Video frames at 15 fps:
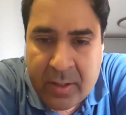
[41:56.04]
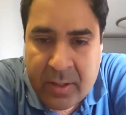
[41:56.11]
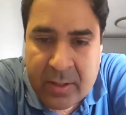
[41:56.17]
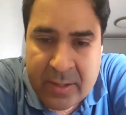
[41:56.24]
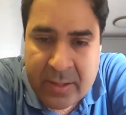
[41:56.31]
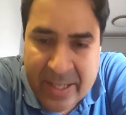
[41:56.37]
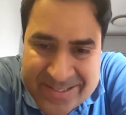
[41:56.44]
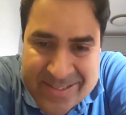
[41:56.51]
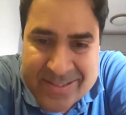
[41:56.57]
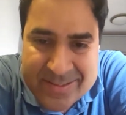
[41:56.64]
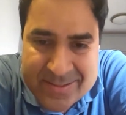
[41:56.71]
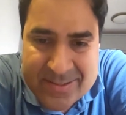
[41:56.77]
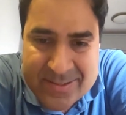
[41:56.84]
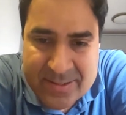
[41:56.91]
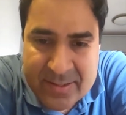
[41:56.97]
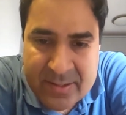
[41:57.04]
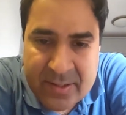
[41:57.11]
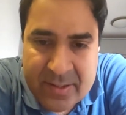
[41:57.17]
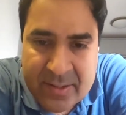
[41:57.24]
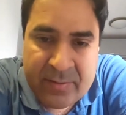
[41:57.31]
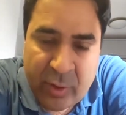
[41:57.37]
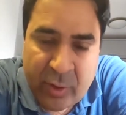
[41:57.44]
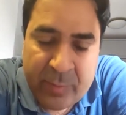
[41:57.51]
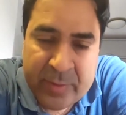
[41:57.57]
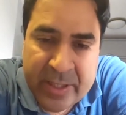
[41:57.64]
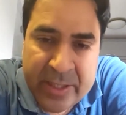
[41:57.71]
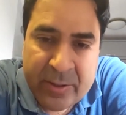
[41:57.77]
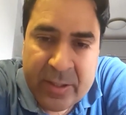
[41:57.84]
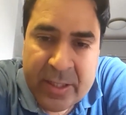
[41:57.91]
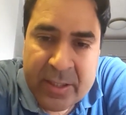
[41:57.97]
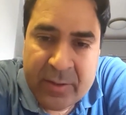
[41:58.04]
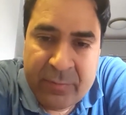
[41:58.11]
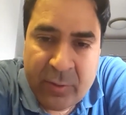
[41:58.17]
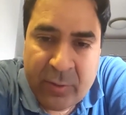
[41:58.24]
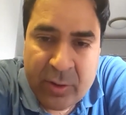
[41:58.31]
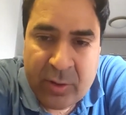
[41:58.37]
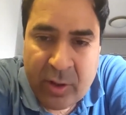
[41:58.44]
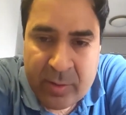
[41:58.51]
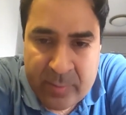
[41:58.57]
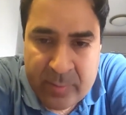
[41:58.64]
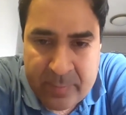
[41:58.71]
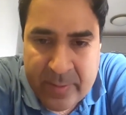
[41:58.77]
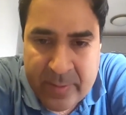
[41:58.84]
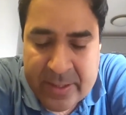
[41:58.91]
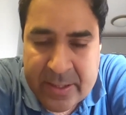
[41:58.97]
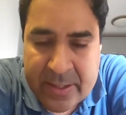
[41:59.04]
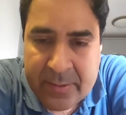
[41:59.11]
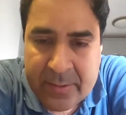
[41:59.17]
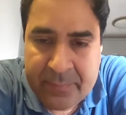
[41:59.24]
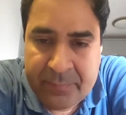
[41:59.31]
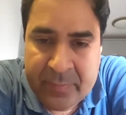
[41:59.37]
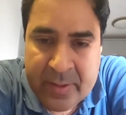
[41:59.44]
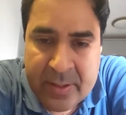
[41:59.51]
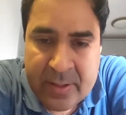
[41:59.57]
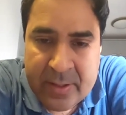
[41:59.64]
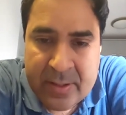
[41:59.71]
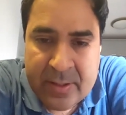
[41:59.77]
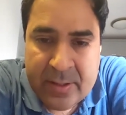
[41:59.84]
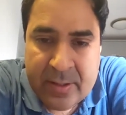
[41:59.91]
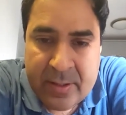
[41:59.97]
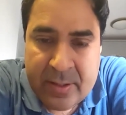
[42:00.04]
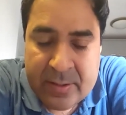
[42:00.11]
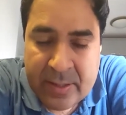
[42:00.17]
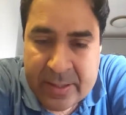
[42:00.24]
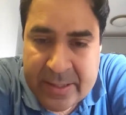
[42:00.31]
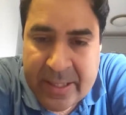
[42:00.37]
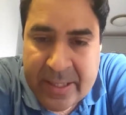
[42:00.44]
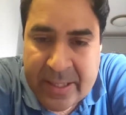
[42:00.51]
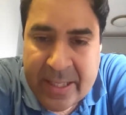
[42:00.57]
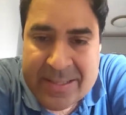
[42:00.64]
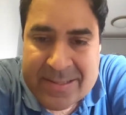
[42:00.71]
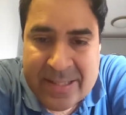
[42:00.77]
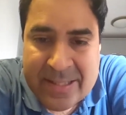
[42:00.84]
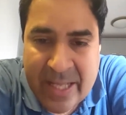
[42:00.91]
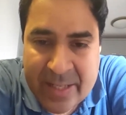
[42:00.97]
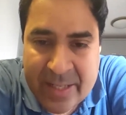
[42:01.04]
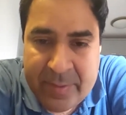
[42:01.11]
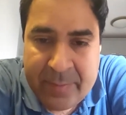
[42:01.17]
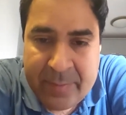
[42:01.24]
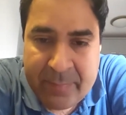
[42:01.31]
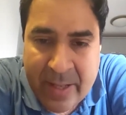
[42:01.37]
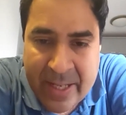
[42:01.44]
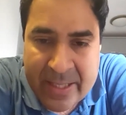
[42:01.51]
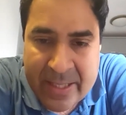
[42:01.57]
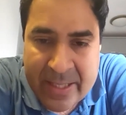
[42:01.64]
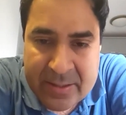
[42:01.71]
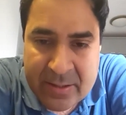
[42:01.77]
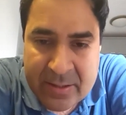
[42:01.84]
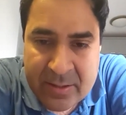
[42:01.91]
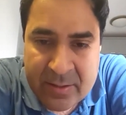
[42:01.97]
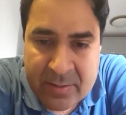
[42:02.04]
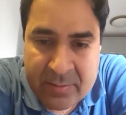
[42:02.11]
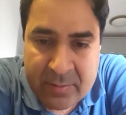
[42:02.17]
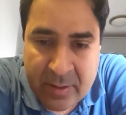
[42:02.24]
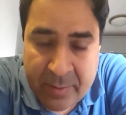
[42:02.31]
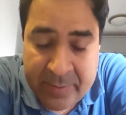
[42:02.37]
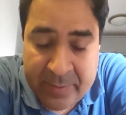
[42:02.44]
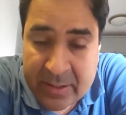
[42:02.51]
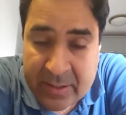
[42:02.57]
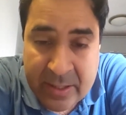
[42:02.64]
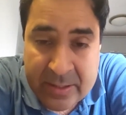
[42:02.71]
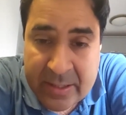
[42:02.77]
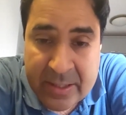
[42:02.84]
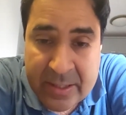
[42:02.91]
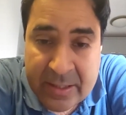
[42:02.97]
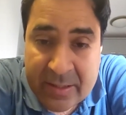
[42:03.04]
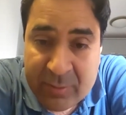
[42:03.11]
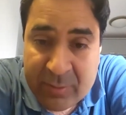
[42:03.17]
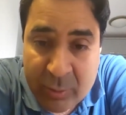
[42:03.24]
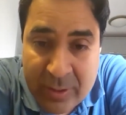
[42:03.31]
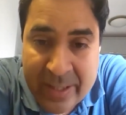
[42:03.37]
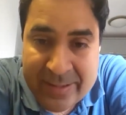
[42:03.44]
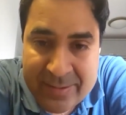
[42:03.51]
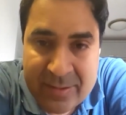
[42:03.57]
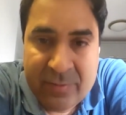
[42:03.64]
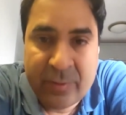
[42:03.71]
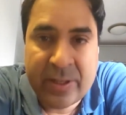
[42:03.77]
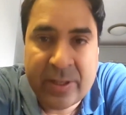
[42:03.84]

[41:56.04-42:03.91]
license from the regulator for cord blood banking. Nothing else can be banked. There's no license for